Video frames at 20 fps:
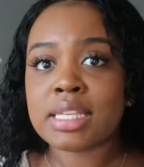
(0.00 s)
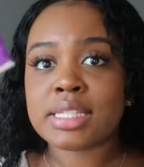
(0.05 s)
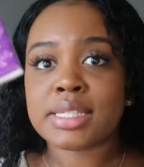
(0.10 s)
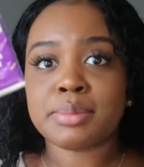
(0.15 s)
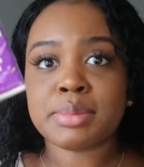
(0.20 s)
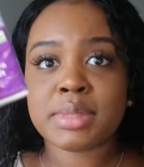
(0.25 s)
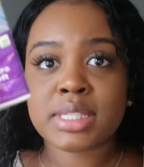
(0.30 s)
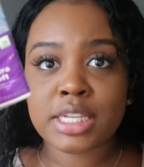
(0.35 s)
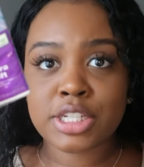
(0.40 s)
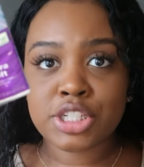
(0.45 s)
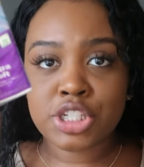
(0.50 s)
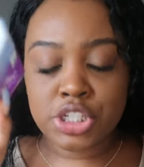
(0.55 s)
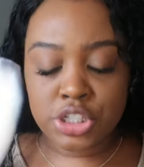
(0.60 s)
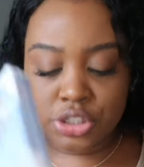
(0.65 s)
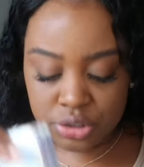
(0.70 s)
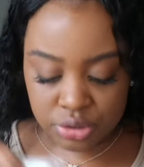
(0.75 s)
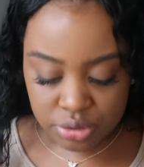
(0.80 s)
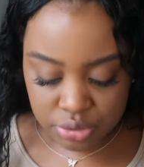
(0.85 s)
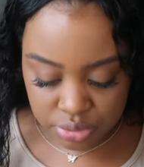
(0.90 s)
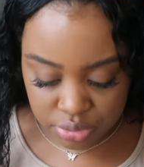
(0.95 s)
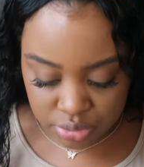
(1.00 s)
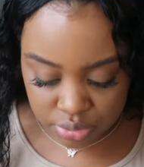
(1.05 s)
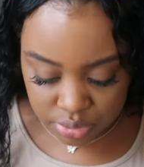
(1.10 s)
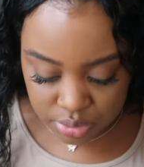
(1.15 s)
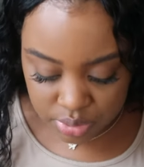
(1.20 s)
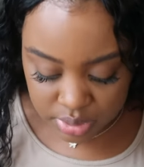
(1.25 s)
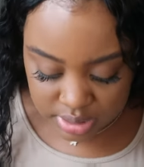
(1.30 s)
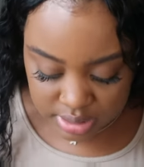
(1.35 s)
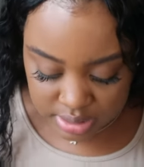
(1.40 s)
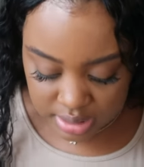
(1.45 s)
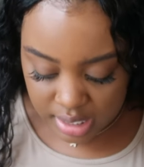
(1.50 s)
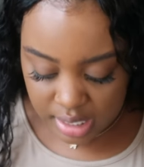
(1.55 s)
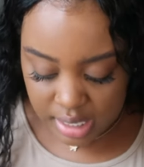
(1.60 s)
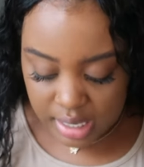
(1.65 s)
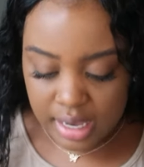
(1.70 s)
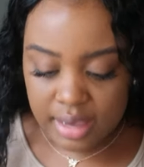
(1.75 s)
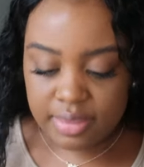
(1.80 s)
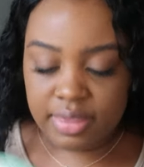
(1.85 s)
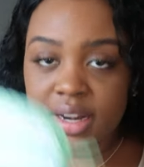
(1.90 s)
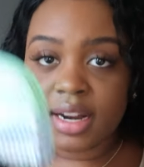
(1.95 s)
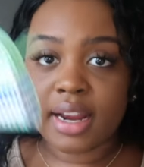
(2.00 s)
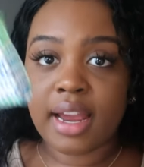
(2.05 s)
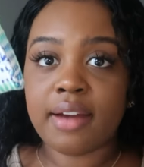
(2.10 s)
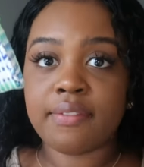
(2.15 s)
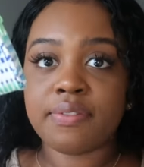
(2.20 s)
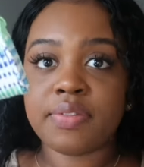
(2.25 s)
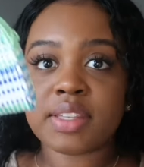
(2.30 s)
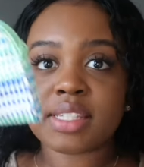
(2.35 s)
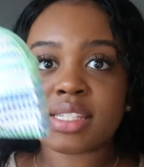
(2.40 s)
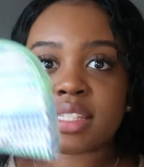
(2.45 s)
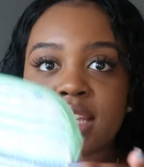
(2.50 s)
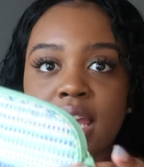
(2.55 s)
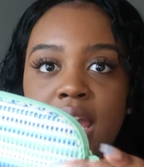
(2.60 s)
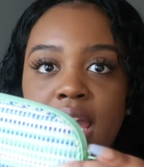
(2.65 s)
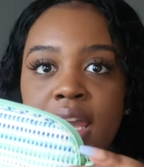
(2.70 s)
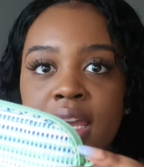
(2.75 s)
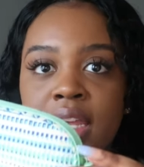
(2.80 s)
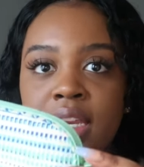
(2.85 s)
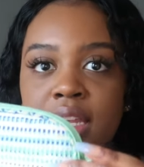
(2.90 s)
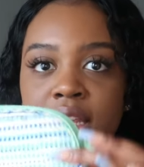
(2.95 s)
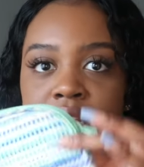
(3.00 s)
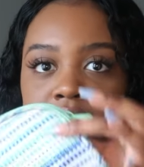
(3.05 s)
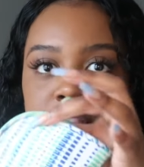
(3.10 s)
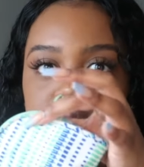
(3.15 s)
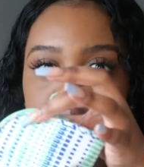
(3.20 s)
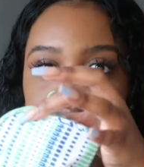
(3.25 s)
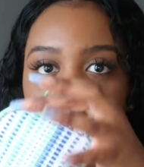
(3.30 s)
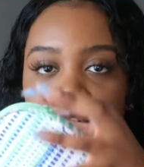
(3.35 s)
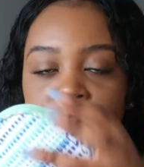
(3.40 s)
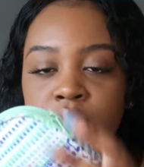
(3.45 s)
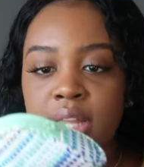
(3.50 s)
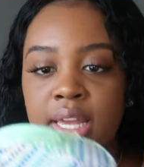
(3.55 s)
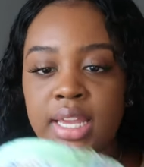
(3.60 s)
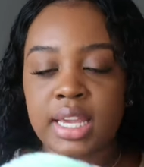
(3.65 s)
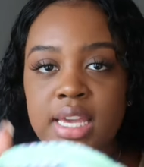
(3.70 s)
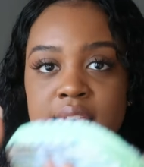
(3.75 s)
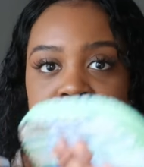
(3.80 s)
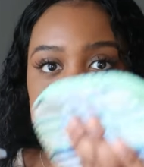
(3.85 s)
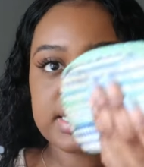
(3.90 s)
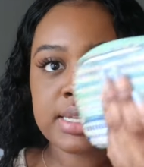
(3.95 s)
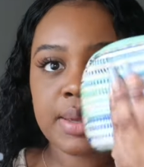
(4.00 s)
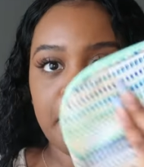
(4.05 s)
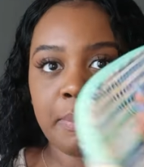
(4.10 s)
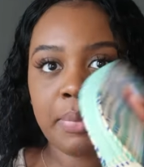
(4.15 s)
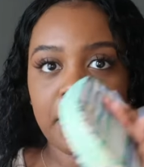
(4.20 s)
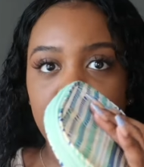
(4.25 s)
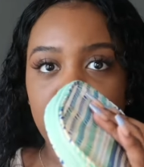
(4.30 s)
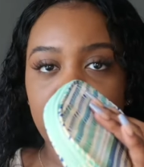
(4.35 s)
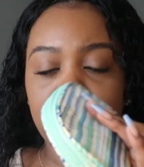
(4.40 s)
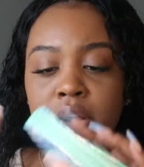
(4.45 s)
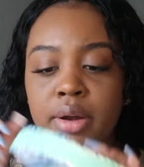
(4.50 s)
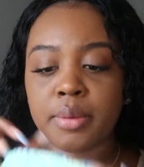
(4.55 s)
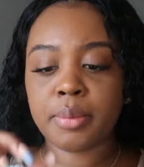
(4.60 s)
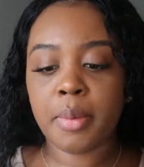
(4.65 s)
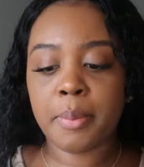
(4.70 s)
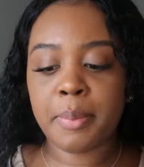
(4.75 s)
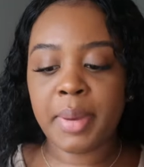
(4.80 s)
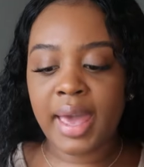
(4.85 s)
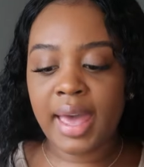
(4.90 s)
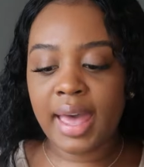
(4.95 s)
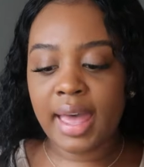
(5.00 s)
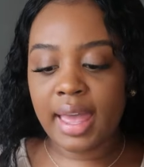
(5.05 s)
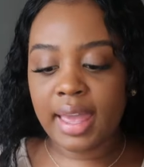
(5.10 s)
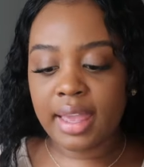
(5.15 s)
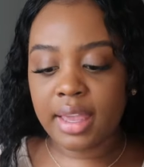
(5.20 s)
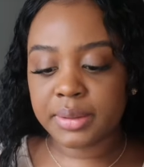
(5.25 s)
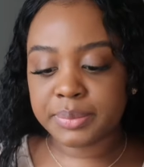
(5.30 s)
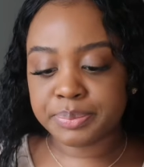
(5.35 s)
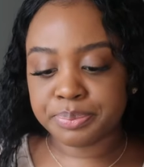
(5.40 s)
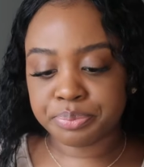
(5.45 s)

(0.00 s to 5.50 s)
Some tissues. And then I have this tiny little like zipper bag